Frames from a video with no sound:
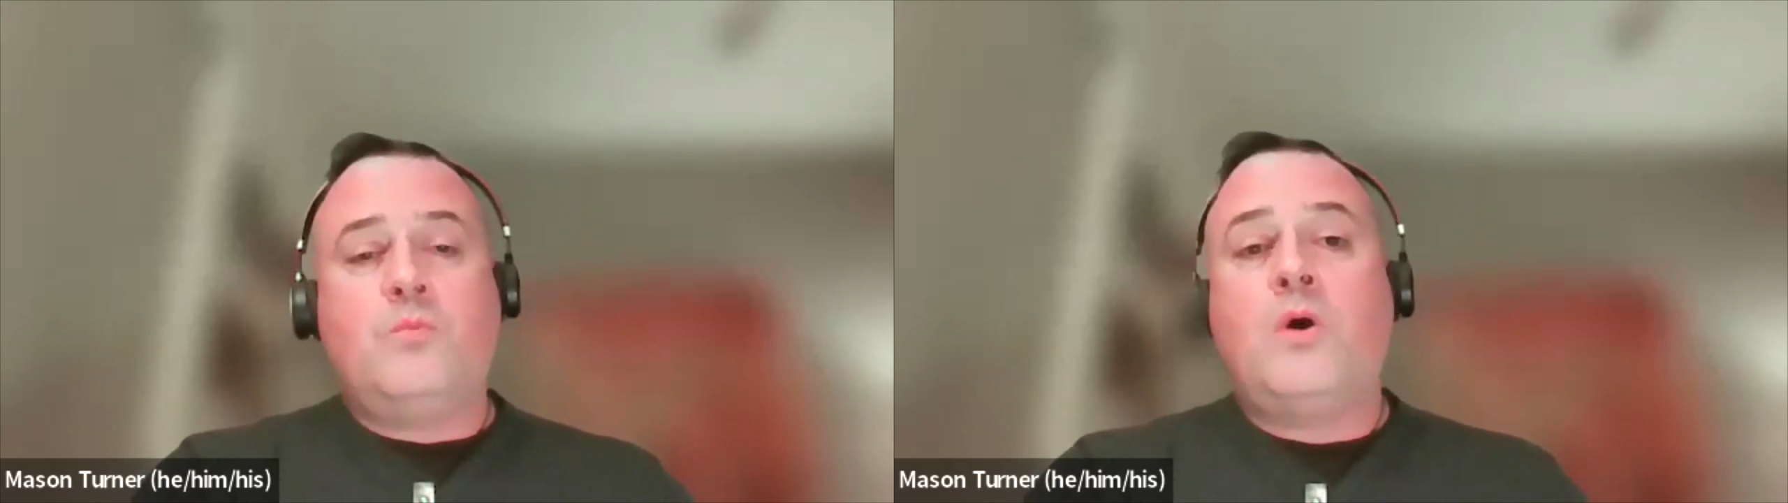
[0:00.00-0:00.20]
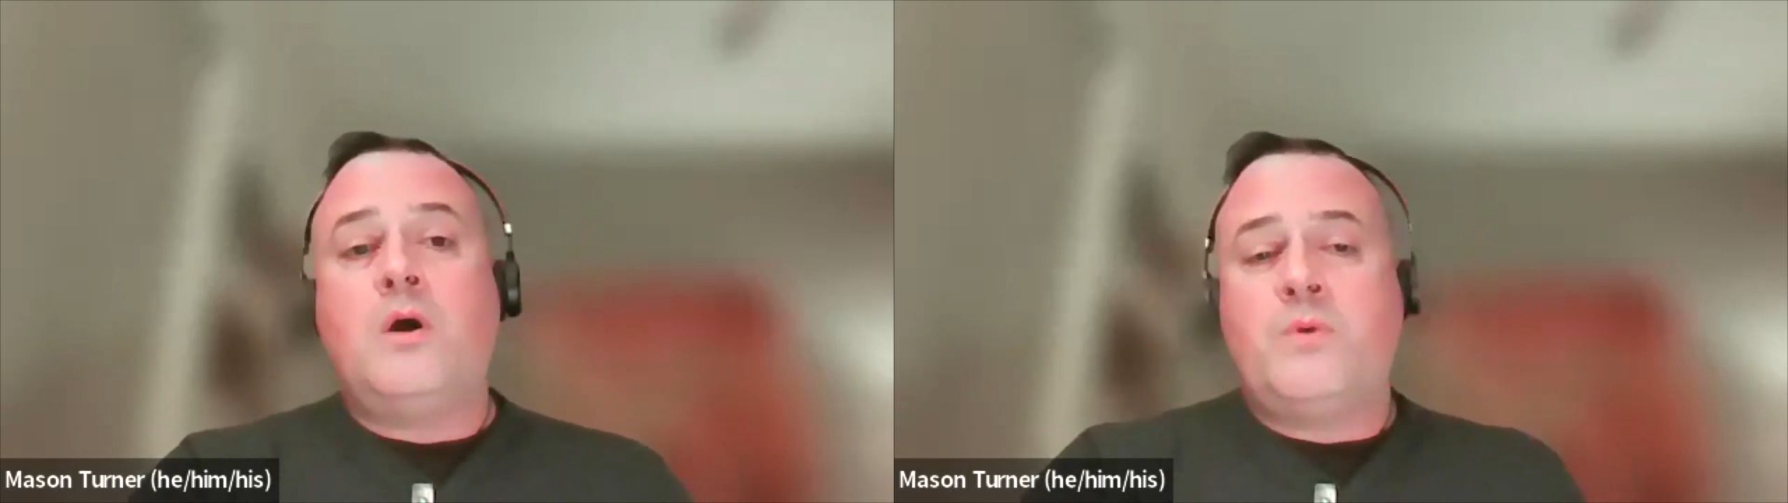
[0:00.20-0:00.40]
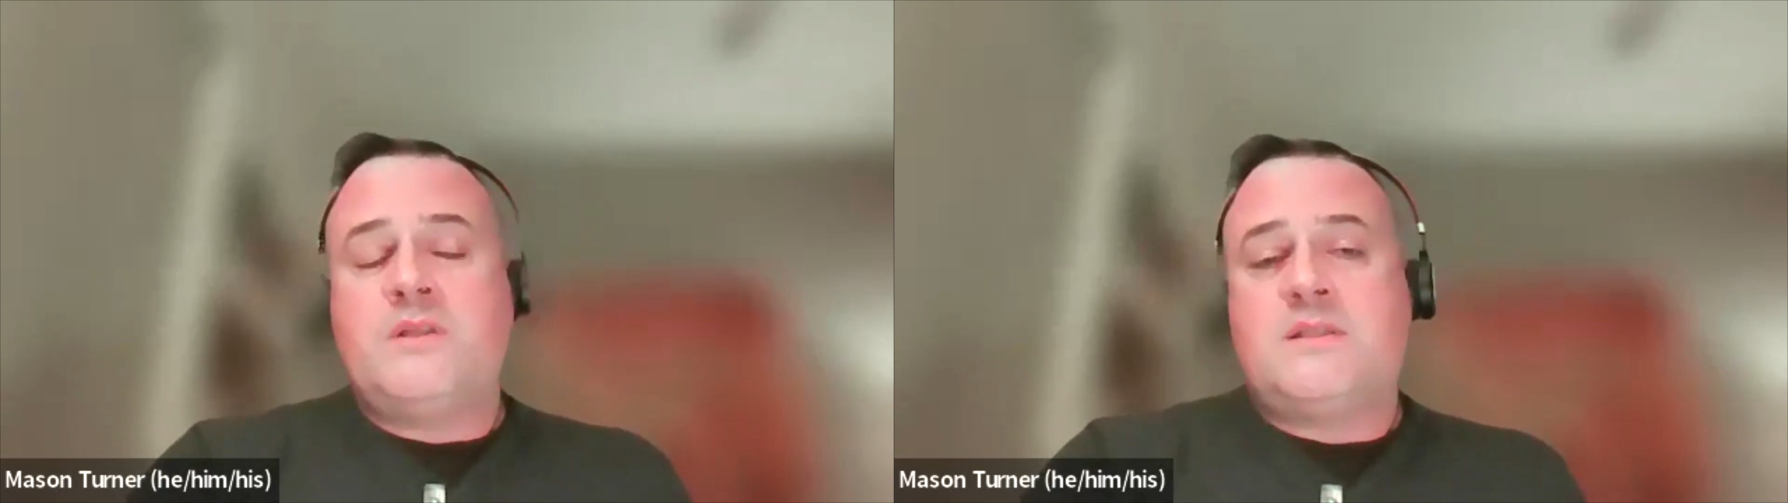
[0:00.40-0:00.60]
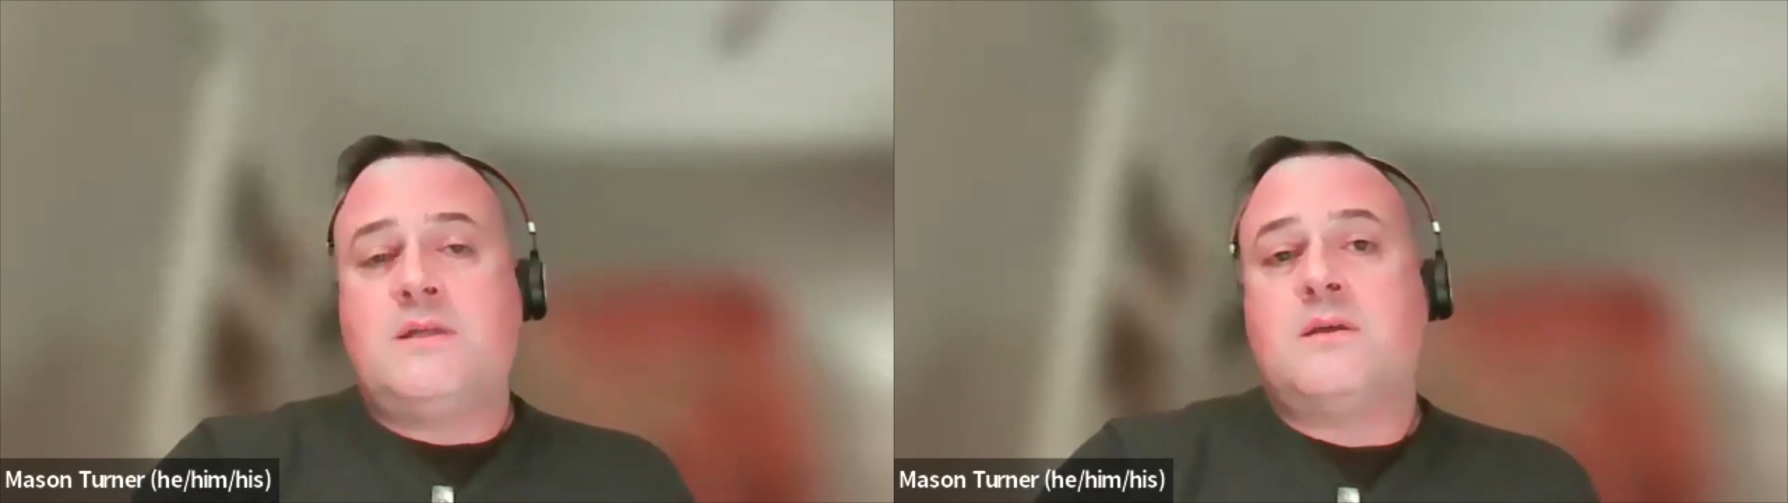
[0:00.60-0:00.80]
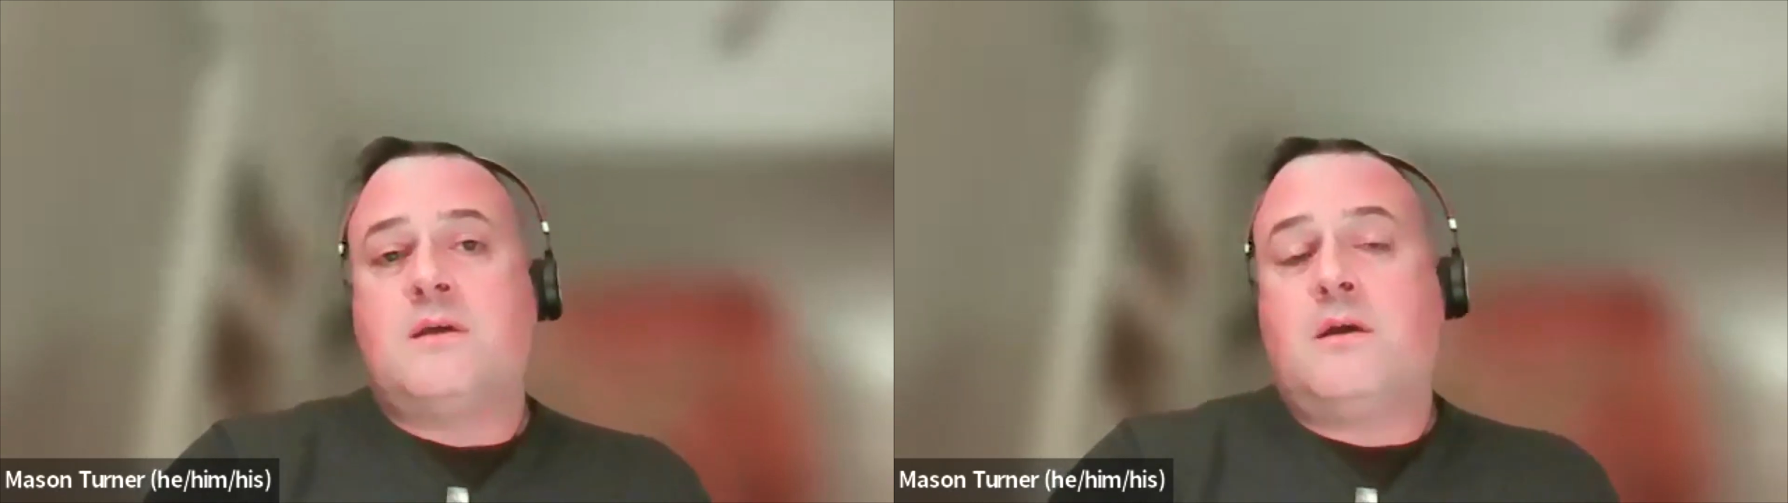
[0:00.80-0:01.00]
one, we
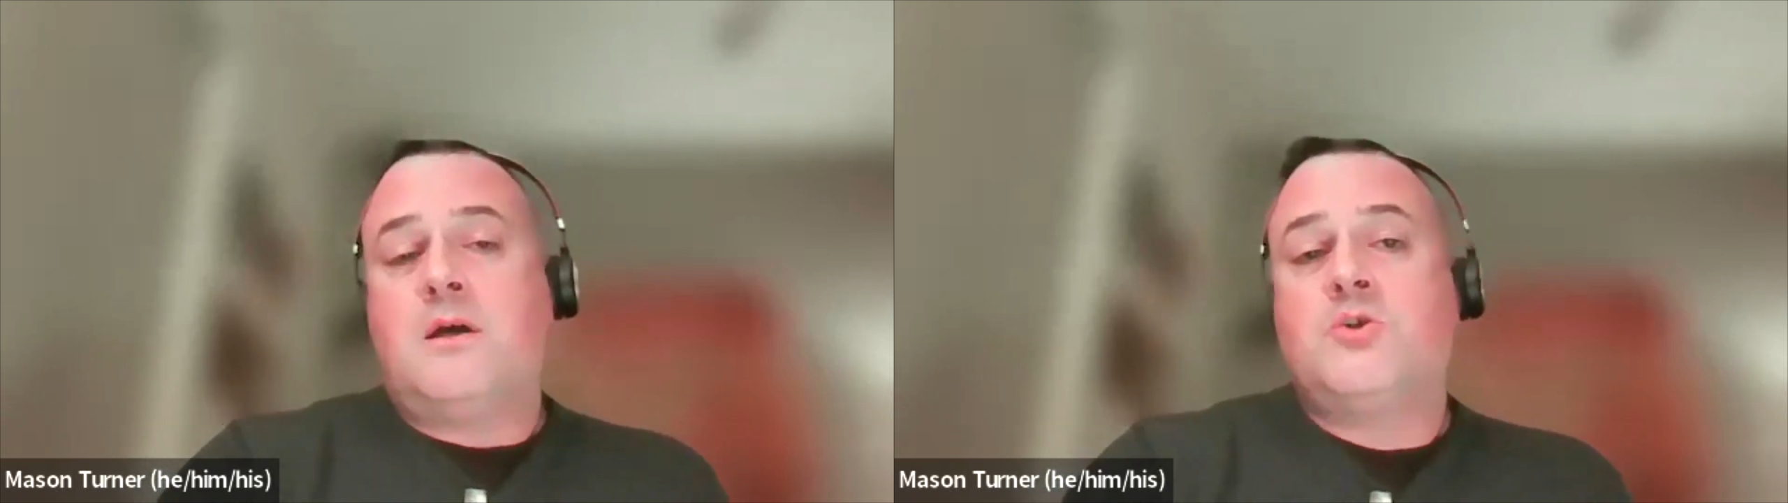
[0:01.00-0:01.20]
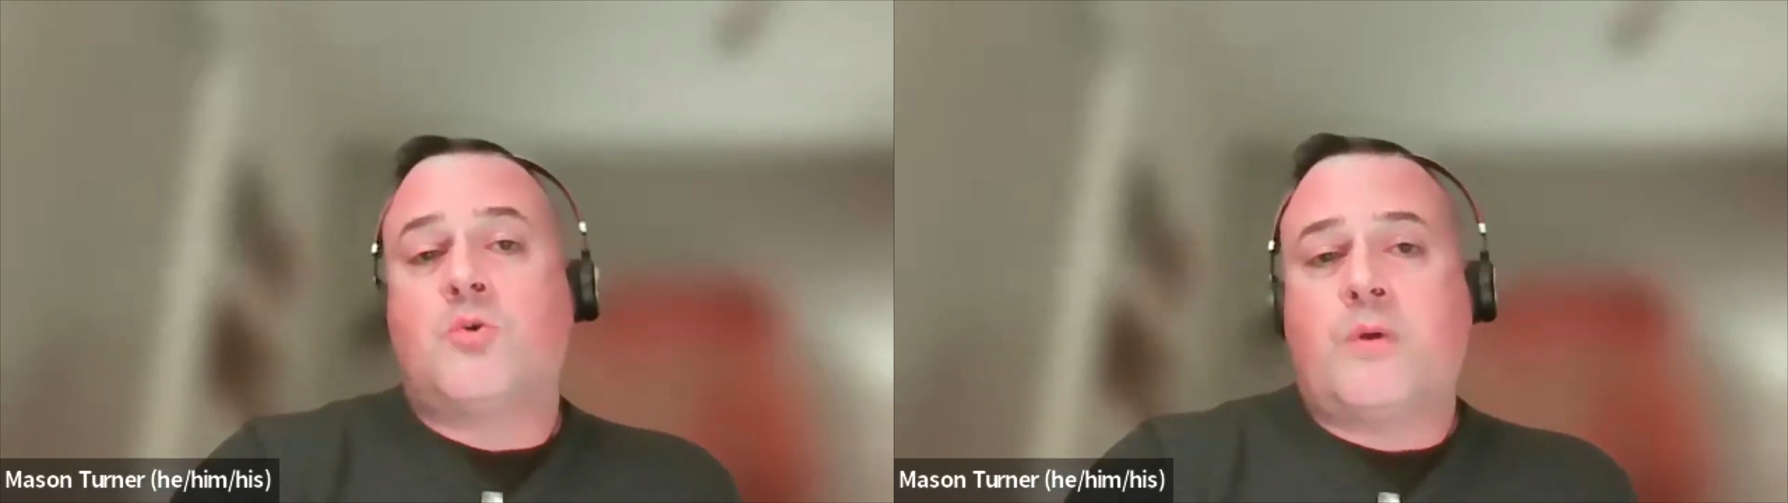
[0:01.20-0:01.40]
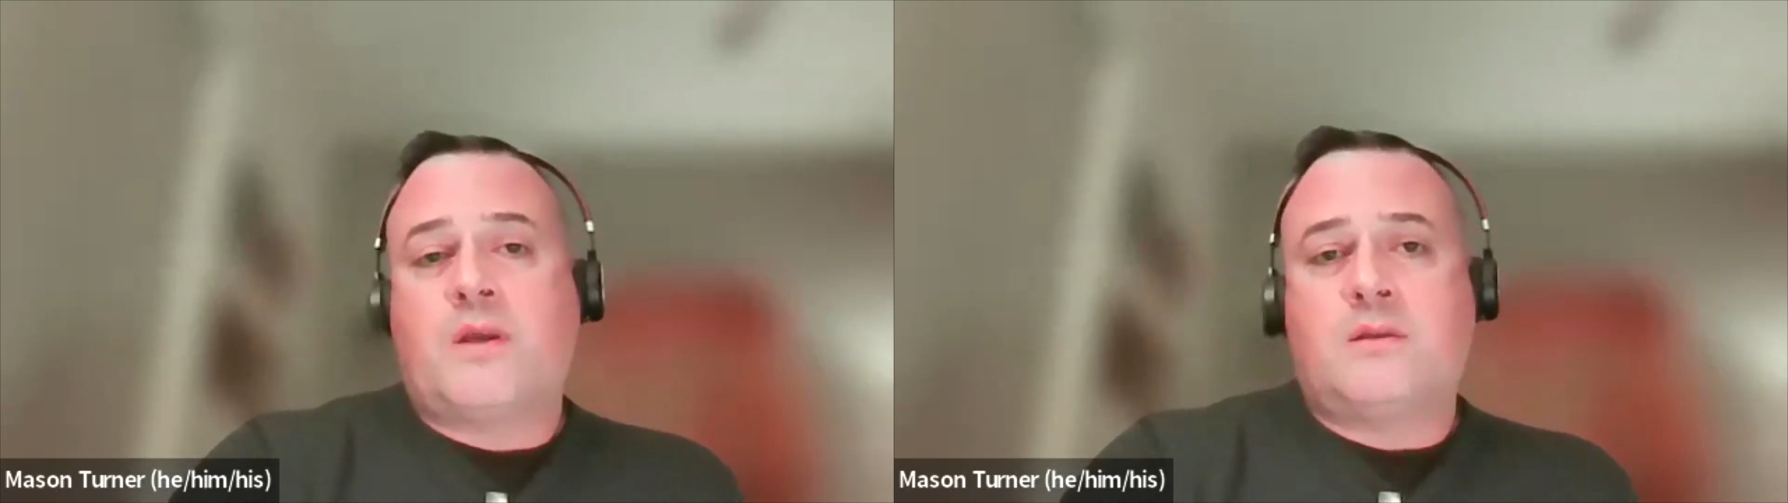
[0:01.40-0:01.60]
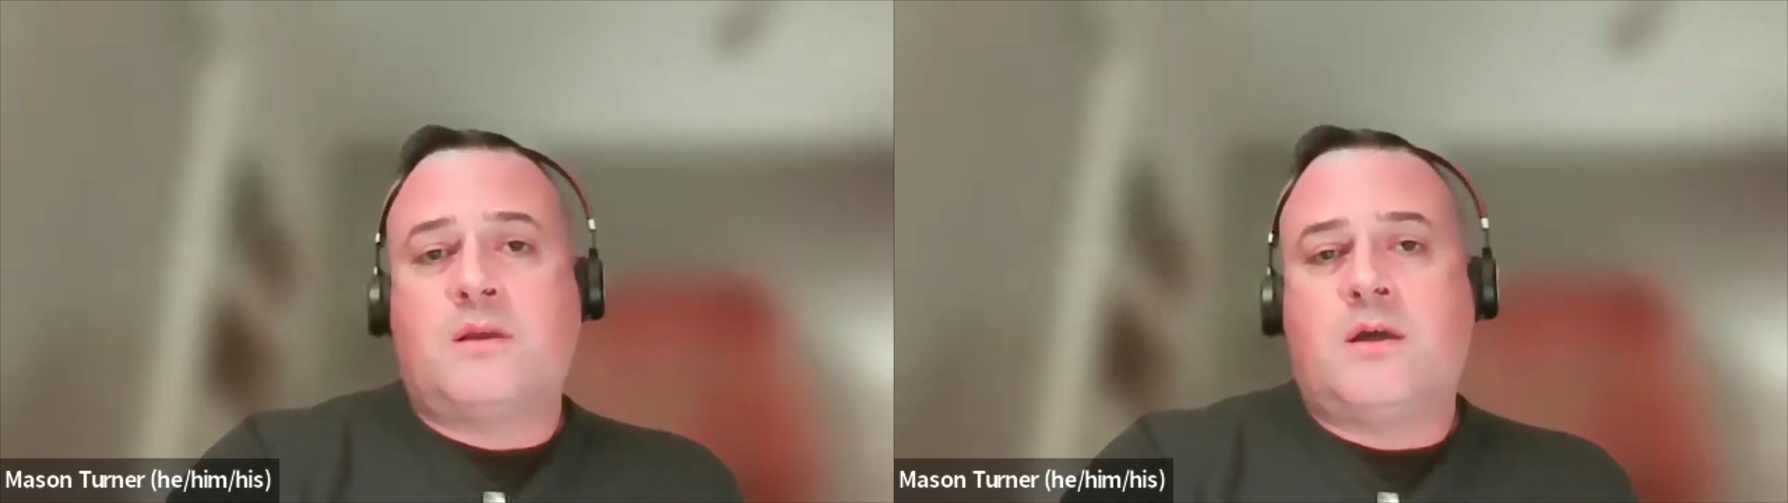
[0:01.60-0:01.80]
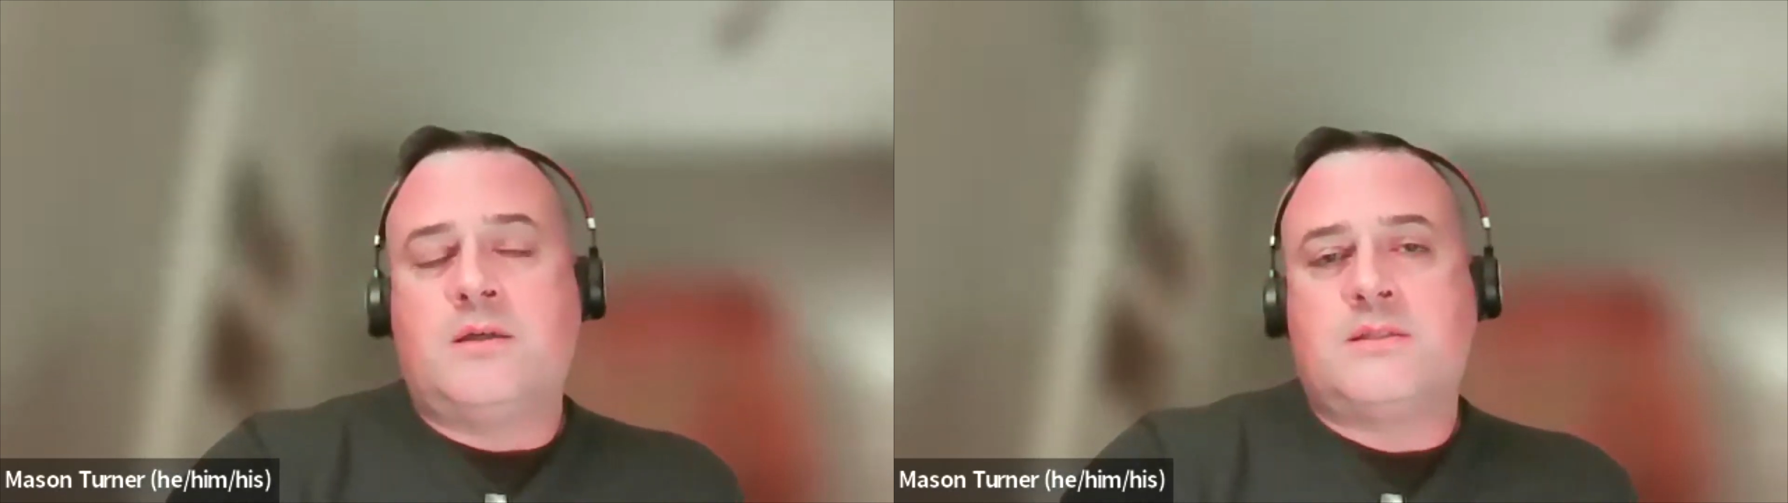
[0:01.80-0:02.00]
tend to
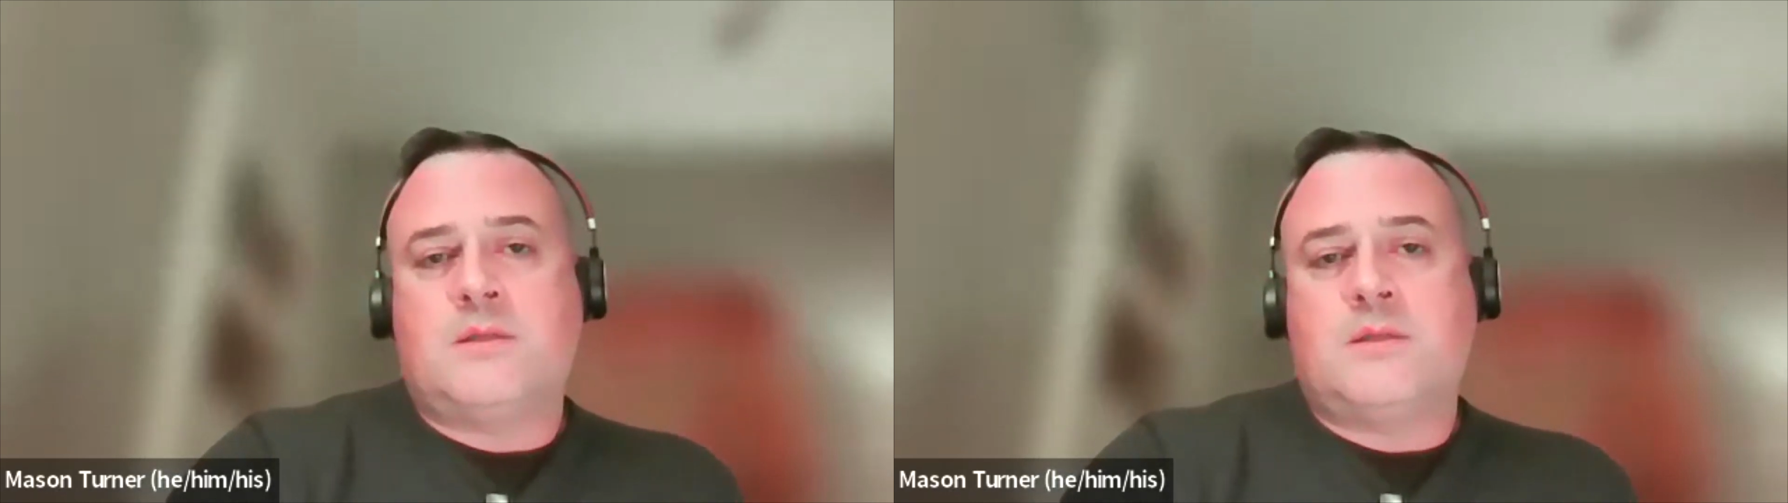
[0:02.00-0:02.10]
under-recognize